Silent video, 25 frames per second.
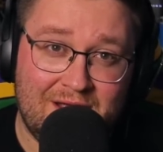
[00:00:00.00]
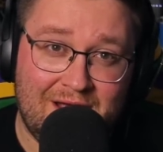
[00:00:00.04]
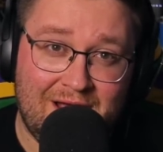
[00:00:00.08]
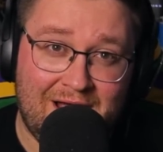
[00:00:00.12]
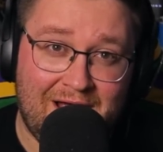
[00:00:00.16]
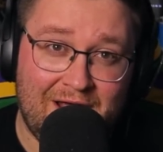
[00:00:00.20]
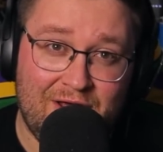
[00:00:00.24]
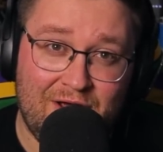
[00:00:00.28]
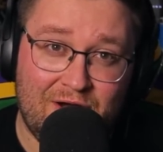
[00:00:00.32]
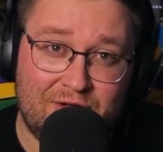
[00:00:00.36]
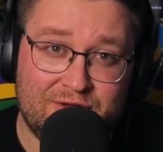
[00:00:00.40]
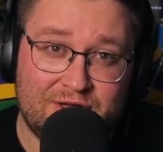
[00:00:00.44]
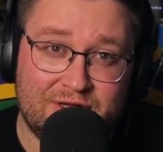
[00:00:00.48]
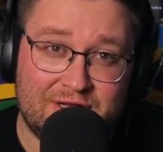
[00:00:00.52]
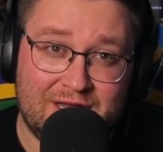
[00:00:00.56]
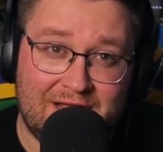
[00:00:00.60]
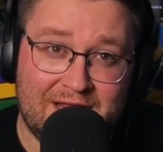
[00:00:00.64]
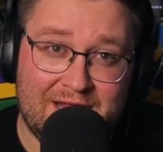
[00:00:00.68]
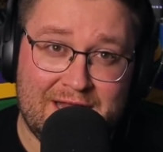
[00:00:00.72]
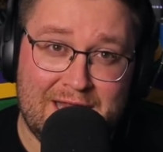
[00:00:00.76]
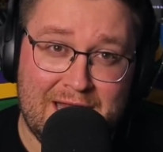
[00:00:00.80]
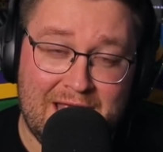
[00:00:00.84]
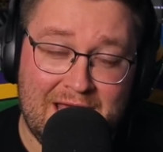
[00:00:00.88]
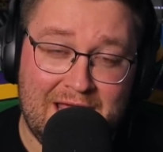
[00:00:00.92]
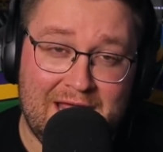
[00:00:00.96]
i ordered like
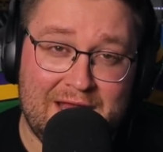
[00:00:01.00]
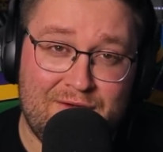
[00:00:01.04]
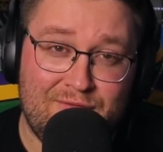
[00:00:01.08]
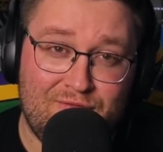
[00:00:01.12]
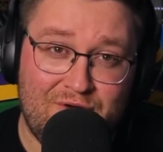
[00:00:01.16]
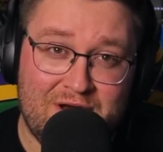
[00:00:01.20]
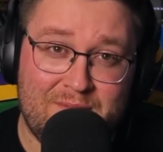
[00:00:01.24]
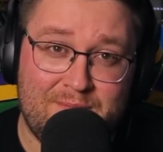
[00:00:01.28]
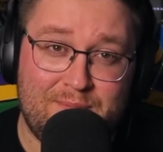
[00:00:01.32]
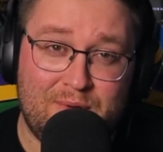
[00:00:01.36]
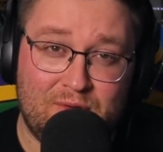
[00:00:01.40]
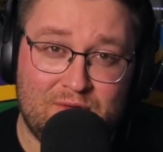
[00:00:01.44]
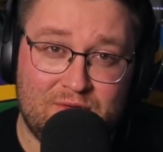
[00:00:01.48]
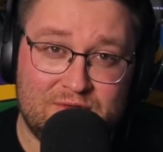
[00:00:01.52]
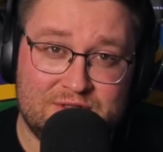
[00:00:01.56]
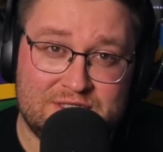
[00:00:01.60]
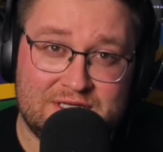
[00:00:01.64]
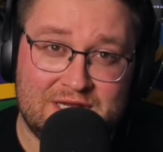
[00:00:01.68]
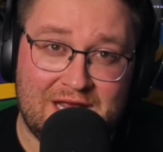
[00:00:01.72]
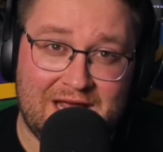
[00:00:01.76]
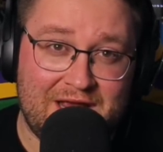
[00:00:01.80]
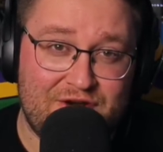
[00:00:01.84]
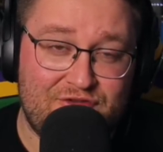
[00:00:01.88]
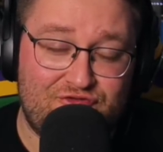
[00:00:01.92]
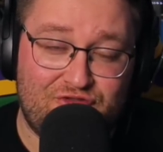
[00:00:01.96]
nine red bulls
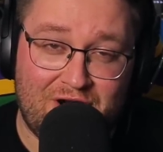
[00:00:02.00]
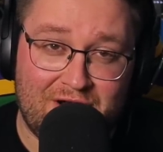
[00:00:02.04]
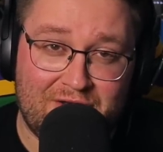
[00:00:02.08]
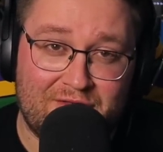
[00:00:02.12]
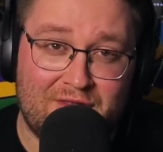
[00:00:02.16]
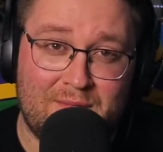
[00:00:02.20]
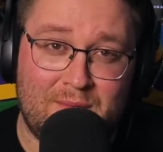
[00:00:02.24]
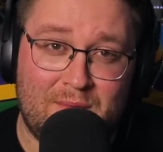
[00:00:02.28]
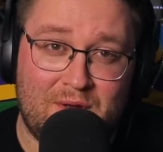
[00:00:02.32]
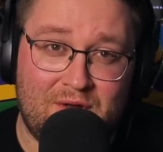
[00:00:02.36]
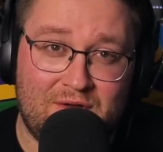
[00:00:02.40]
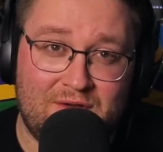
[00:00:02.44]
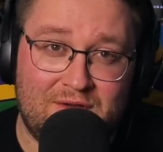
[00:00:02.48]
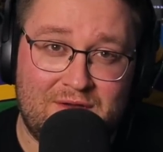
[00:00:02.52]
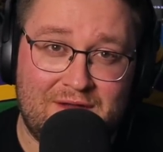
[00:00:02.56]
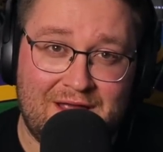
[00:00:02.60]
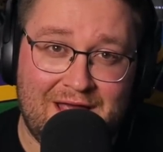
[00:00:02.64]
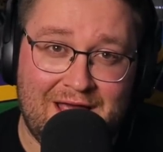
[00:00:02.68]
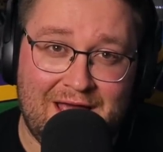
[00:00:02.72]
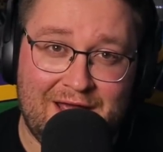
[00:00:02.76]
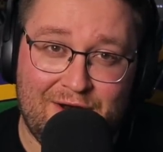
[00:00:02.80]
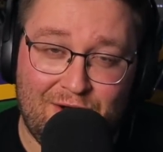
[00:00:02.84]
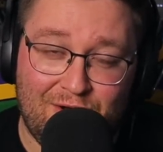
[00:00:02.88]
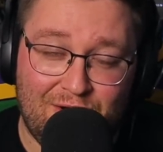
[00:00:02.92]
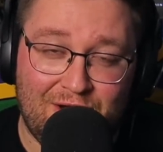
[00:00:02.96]
i drank them all
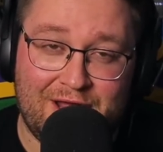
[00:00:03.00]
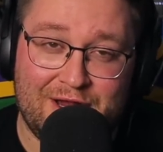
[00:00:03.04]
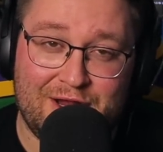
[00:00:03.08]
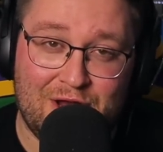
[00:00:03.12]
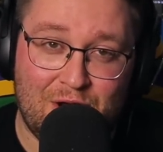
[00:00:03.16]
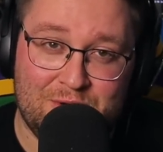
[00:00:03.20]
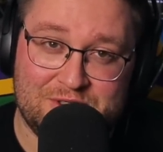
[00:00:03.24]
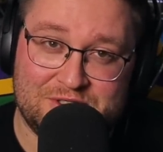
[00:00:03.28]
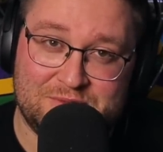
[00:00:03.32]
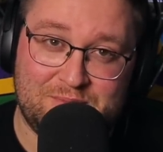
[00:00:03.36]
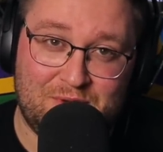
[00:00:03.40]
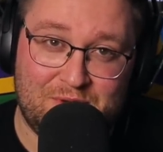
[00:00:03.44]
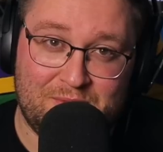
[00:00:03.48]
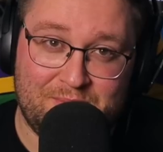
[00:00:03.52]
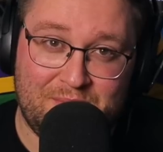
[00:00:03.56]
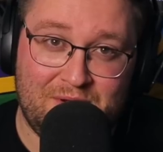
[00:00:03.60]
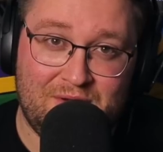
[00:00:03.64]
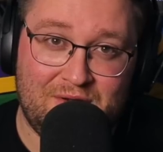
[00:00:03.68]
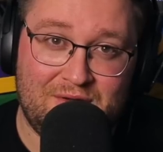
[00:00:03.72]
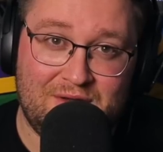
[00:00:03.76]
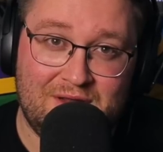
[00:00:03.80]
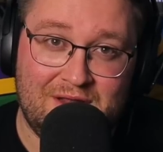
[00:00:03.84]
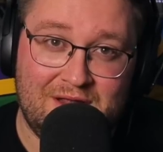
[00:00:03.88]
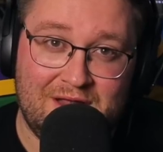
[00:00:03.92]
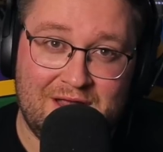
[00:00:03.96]
and all i got was blood
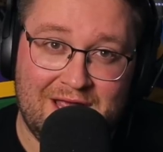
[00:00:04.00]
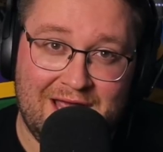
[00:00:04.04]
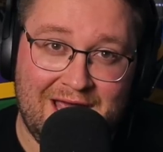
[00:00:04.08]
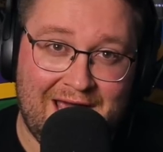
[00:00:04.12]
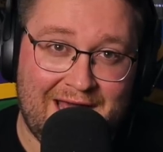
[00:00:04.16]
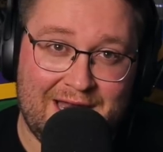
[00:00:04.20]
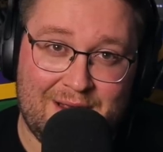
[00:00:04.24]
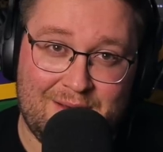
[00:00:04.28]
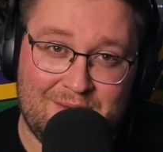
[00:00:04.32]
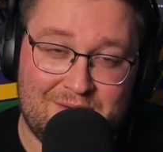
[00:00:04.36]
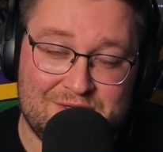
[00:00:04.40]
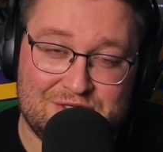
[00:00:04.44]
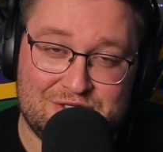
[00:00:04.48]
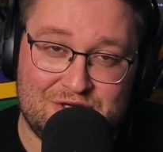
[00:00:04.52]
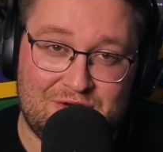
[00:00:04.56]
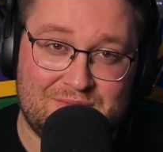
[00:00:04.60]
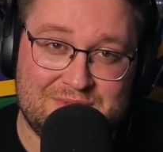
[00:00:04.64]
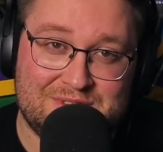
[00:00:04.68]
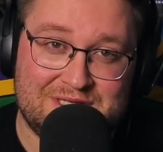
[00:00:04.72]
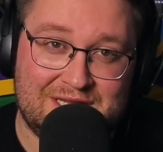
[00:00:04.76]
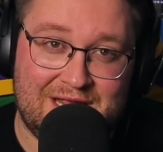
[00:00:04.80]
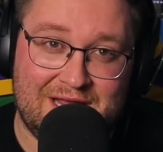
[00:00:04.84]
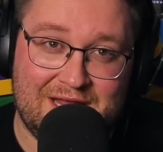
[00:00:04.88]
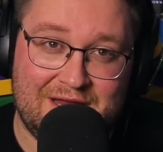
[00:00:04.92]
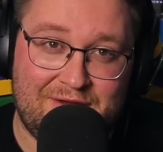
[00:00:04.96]
bowl and i was up
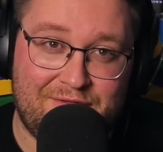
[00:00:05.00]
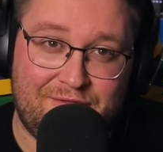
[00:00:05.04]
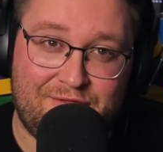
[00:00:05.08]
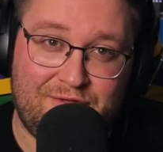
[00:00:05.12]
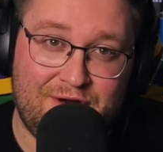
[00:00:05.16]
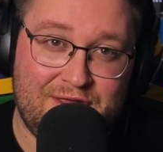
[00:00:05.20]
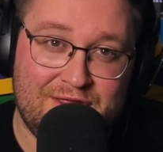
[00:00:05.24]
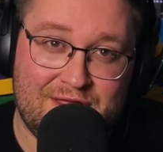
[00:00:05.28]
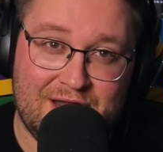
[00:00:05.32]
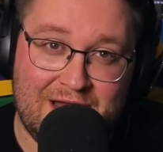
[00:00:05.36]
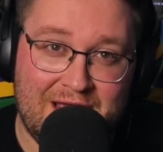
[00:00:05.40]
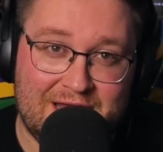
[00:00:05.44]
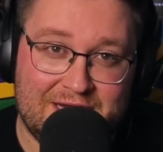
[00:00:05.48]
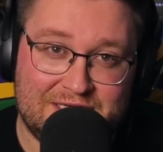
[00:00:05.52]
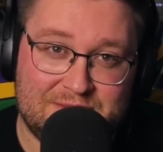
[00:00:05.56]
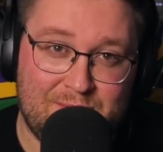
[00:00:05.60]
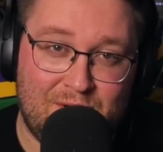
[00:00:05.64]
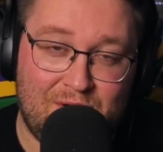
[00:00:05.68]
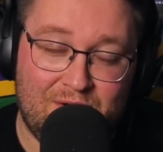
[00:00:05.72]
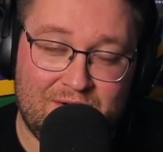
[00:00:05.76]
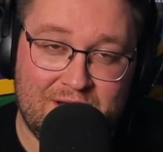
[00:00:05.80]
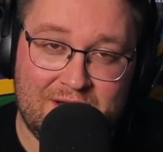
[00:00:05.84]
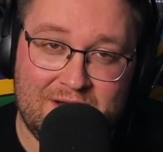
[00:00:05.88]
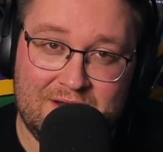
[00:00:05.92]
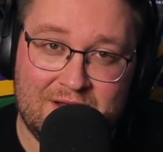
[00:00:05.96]
to like three the next
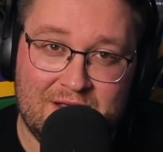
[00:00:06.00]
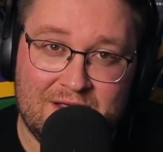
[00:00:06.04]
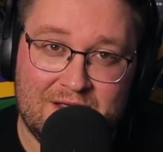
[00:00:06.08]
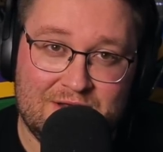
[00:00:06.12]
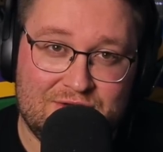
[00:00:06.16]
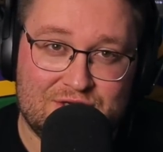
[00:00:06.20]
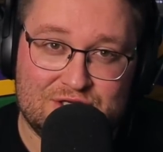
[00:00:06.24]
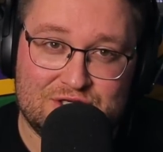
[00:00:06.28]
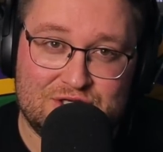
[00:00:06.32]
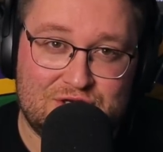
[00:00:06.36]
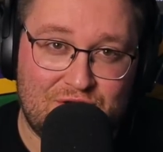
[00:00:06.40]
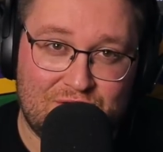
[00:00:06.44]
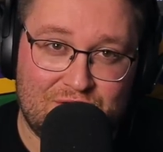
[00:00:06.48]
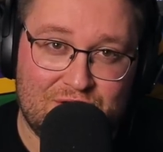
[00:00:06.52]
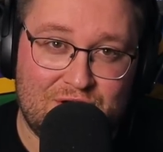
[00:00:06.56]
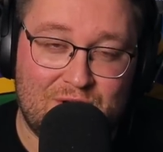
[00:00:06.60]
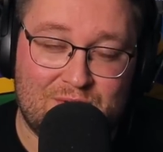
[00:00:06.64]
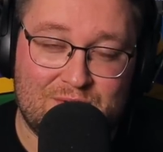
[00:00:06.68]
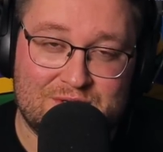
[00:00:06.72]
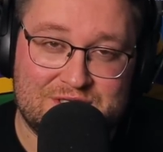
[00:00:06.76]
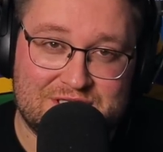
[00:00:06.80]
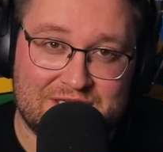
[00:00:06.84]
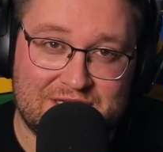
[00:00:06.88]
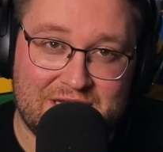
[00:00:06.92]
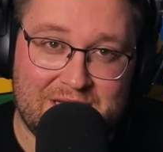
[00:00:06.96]
morning just couldn't go
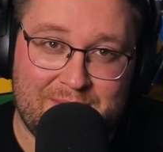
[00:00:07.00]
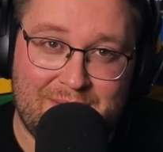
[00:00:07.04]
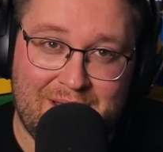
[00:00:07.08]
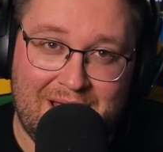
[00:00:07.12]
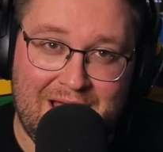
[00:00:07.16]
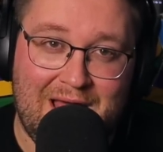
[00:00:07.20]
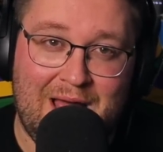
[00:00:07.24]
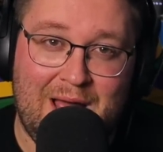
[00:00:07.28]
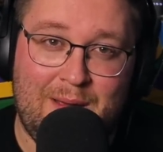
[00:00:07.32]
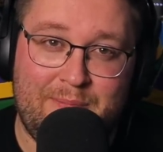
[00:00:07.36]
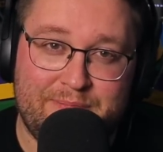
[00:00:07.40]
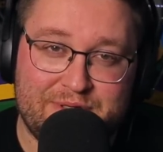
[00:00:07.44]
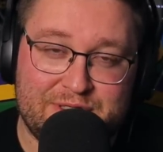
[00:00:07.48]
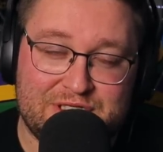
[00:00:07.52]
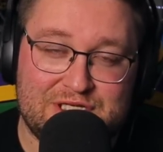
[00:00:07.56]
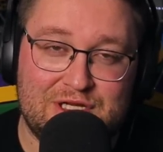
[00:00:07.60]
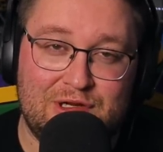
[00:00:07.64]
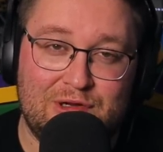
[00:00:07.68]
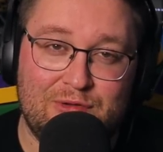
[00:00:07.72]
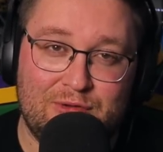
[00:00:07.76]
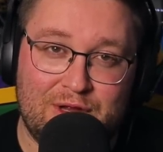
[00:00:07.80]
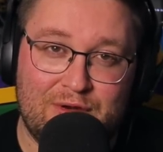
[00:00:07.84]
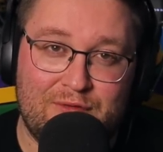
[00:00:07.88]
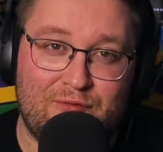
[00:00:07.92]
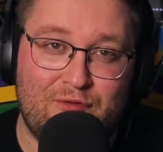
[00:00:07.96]
to sleep
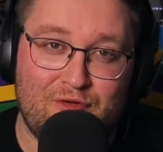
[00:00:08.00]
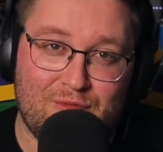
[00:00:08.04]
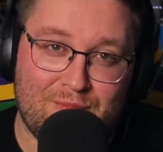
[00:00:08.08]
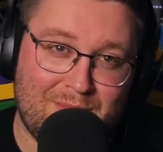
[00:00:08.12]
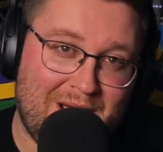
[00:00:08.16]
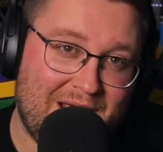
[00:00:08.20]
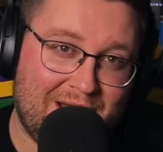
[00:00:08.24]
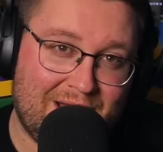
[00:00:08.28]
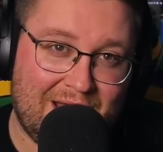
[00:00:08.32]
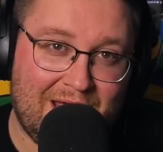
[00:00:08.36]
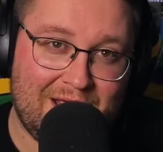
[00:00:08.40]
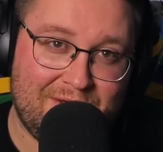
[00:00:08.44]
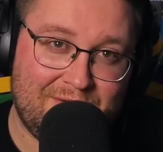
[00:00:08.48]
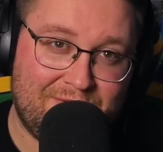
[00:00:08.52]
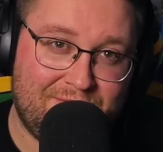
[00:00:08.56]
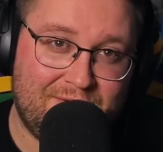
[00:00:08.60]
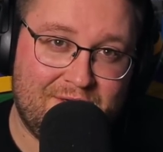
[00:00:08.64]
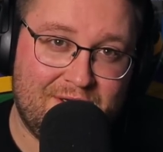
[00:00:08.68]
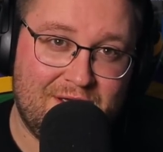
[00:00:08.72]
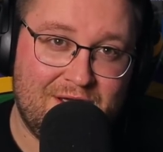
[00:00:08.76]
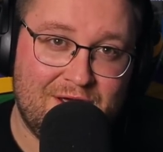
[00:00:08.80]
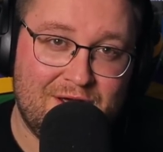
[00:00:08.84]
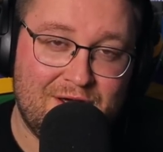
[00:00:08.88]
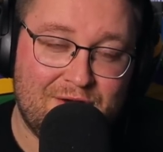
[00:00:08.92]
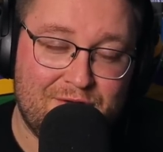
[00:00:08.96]
absolutely ruined my life
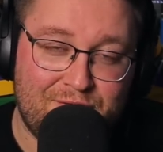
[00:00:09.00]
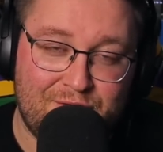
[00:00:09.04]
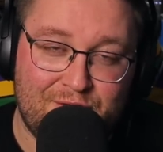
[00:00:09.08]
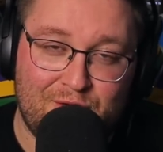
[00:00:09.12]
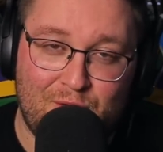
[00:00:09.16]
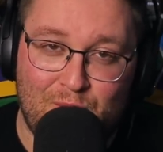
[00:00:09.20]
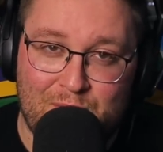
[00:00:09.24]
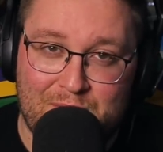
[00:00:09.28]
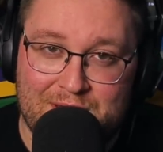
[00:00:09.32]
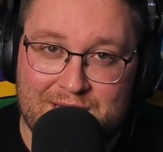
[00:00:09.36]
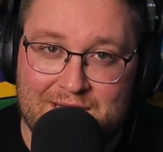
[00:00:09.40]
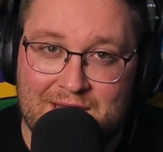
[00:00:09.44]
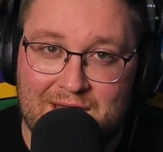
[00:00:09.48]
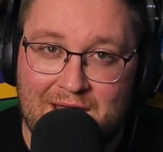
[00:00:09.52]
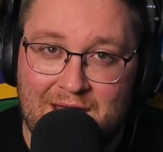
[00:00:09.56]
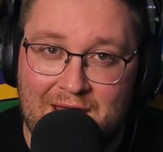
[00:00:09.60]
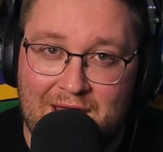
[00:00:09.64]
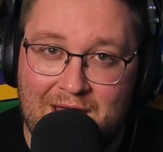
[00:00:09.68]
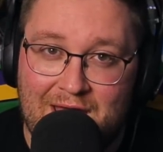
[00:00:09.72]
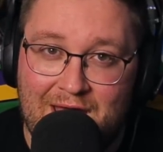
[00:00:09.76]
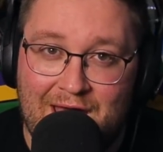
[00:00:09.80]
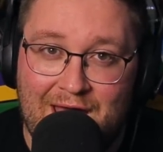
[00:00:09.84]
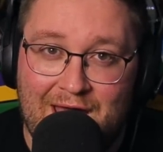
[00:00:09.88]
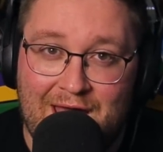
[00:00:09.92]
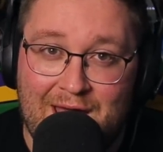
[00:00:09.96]
for a week
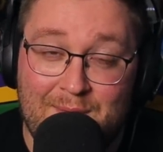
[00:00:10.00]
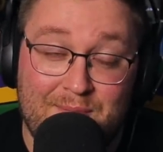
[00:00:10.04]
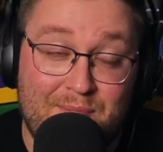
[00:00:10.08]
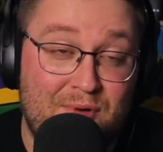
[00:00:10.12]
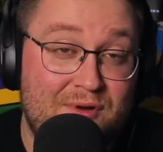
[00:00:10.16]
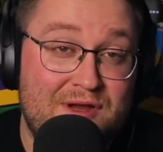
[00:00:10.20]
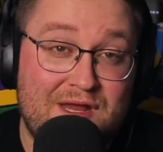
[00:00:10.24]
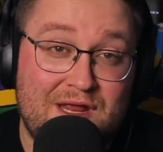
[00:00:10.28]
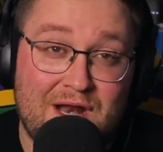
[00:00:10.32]
um, but